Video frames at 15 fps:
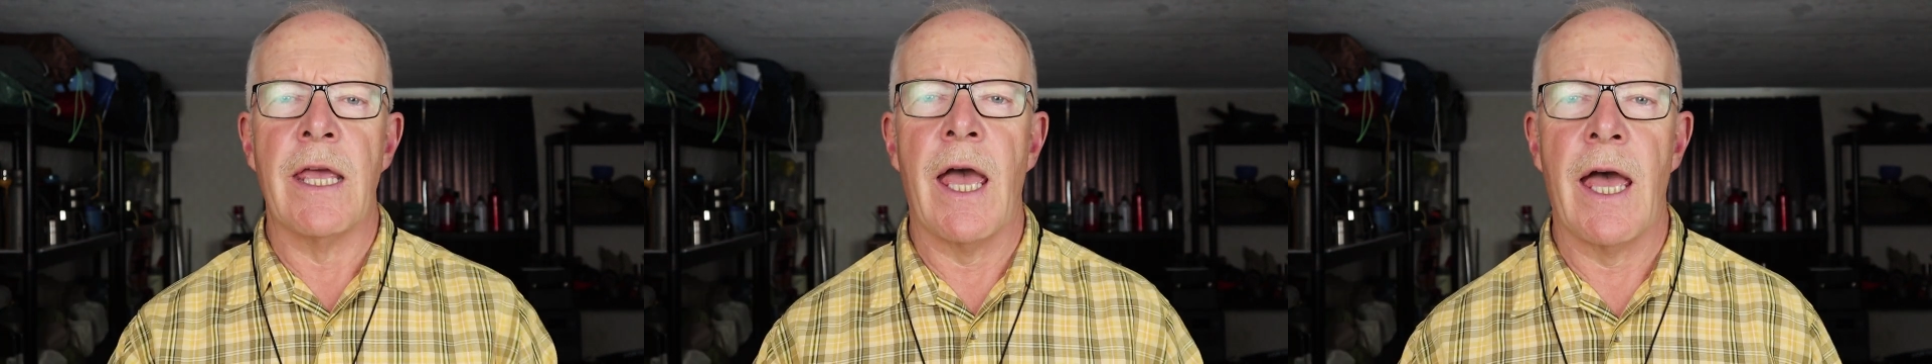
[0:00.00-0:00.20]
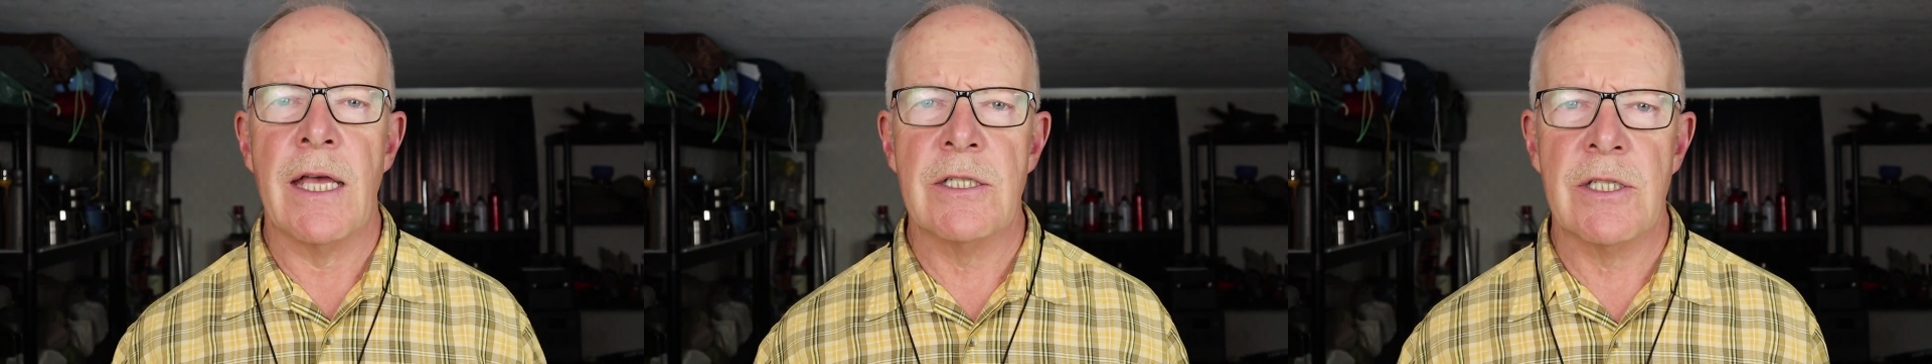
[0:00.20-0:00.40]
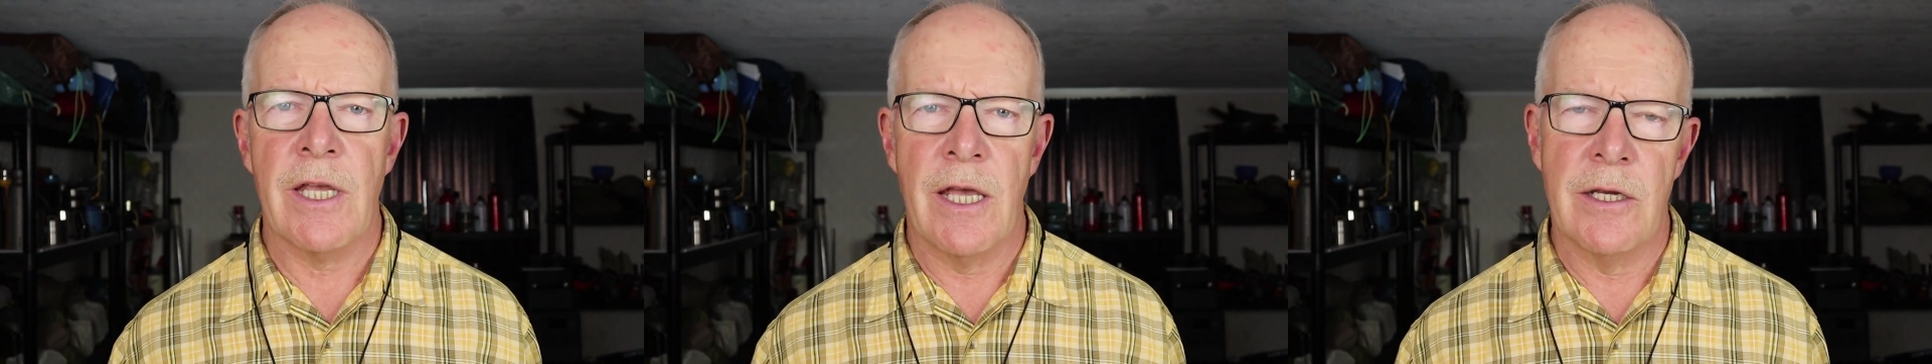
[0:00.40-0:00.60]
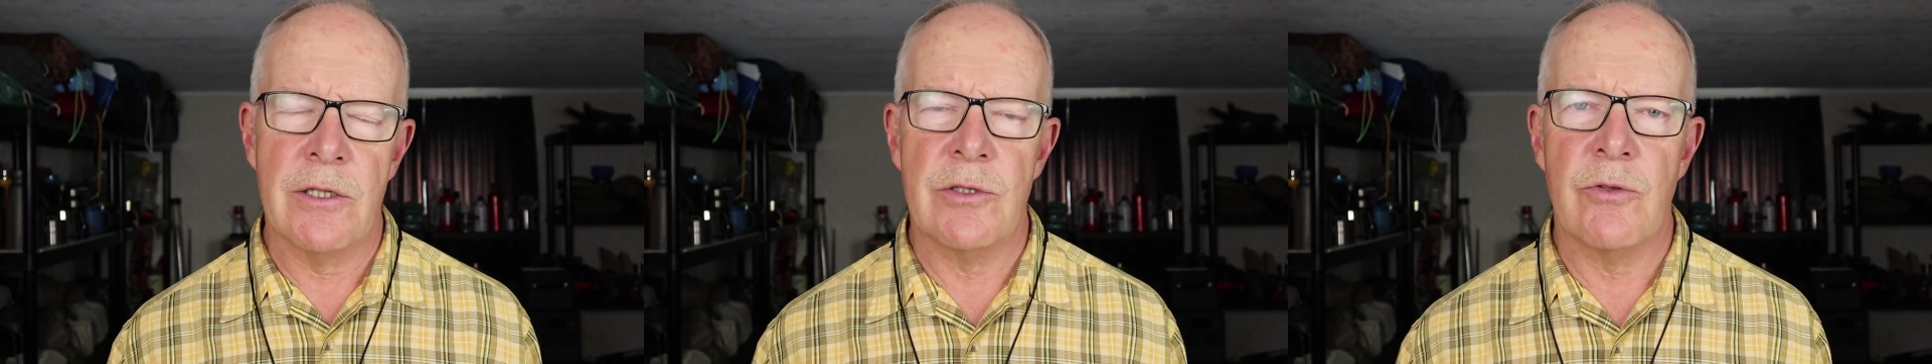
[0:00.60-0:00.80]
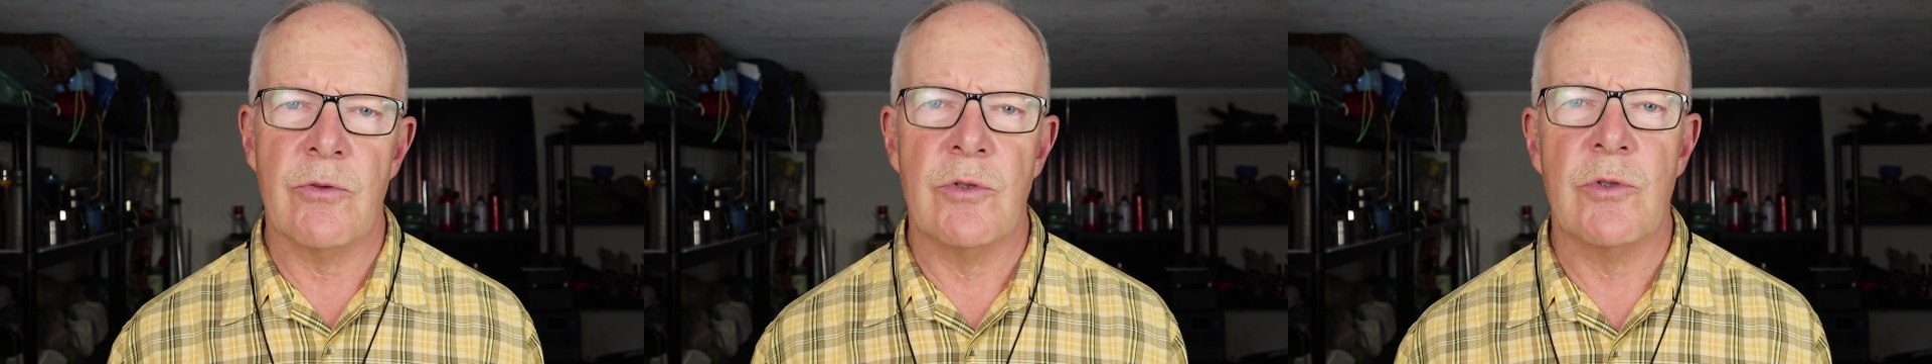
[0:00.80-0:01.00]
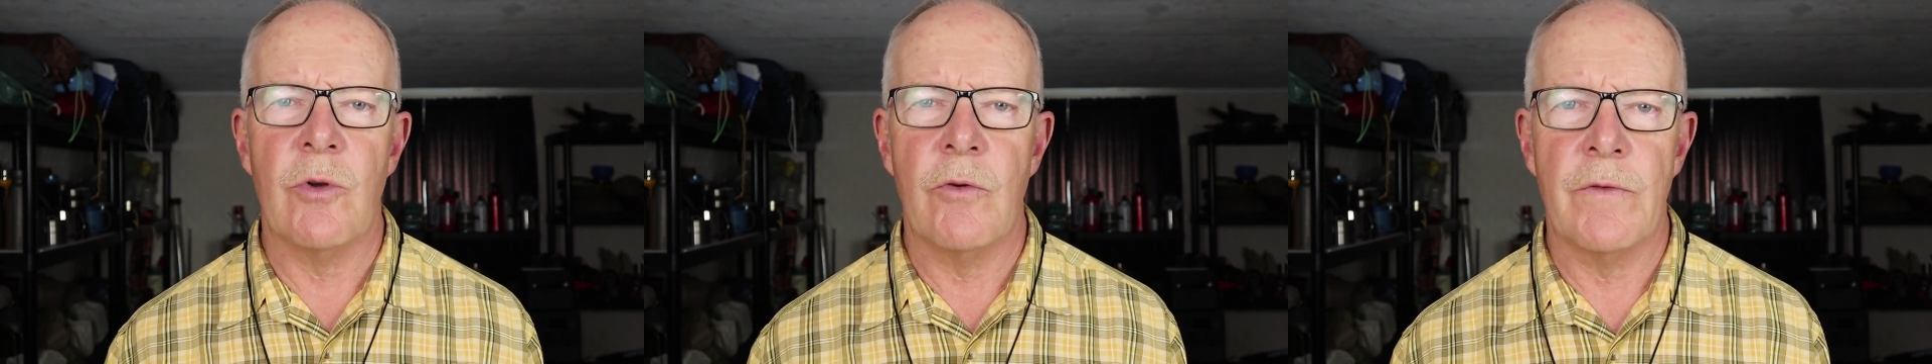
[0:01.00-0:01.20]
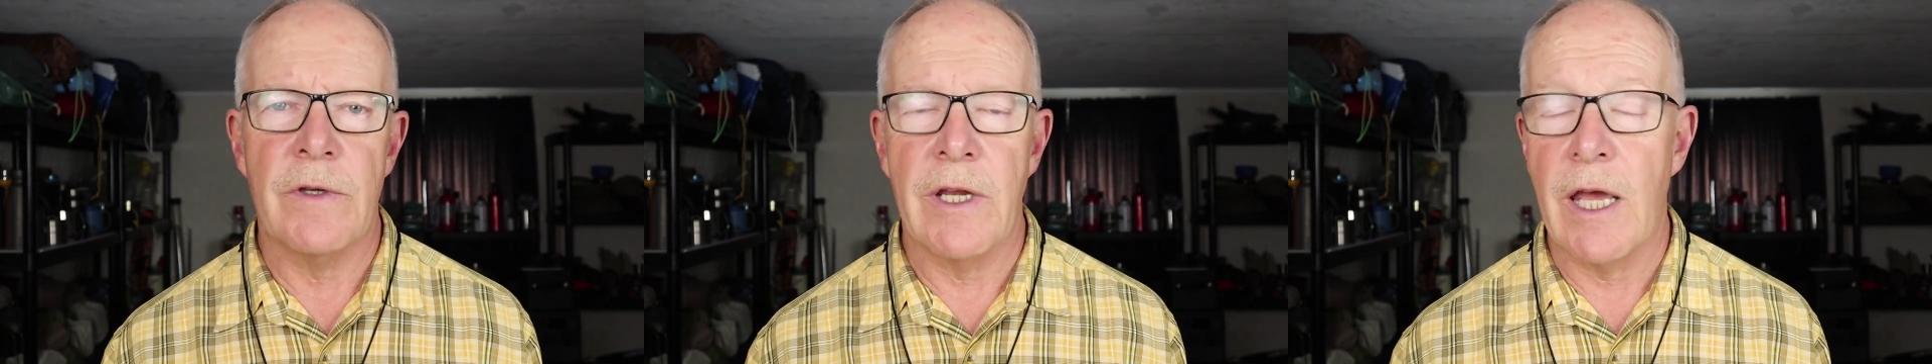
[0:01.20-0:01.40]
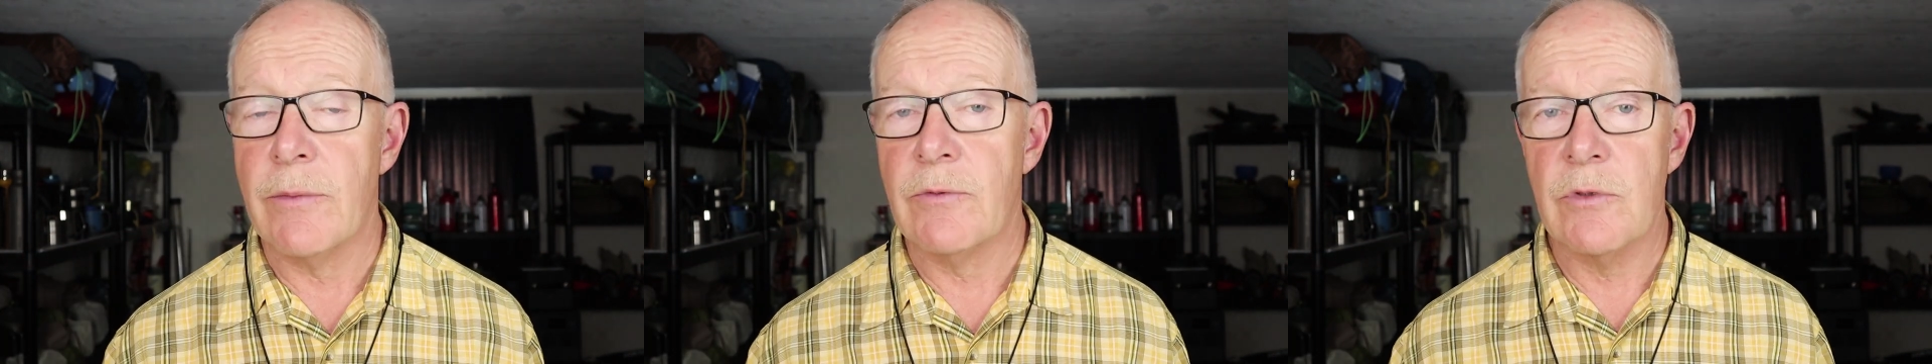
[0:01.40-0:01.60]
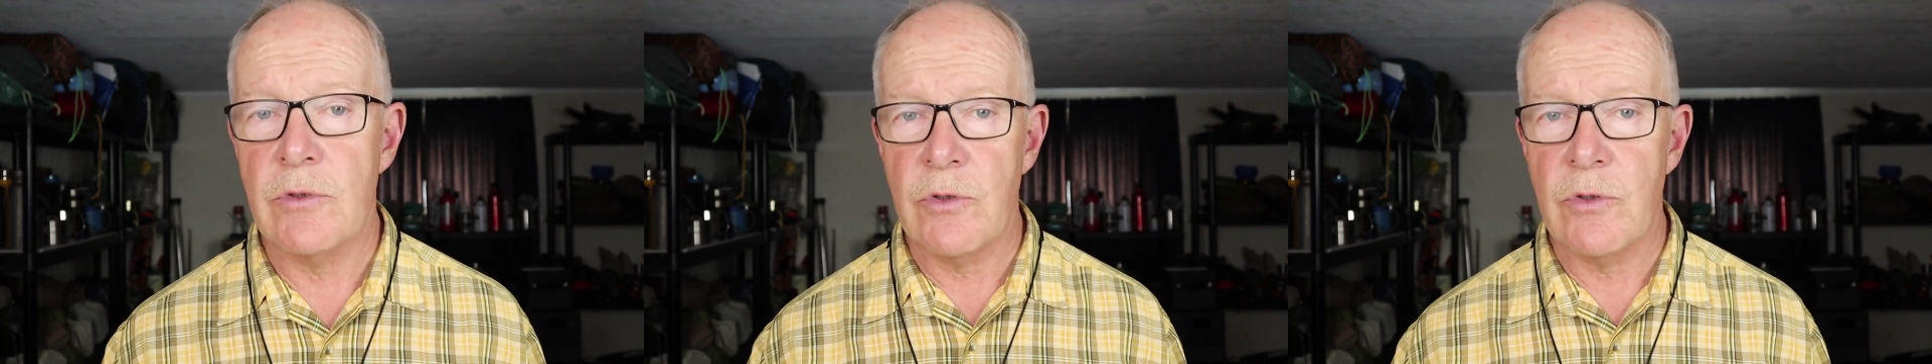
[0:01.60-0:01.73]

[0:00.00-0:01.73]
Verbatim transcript: gas canister stove adapter